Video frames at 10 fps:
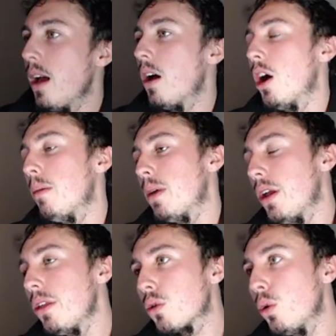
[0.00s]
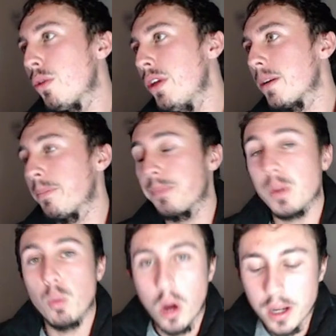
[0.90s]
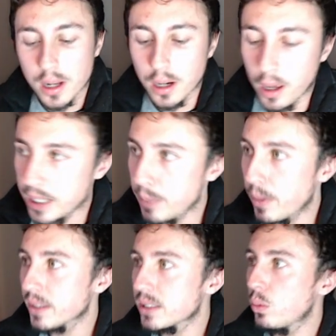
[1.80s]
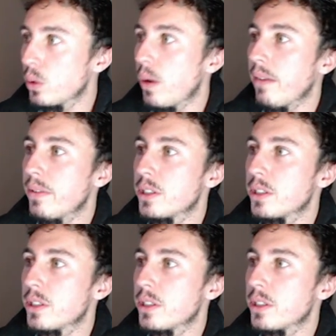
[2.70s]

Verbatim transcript: Um, another cool thing, one lucky person will have the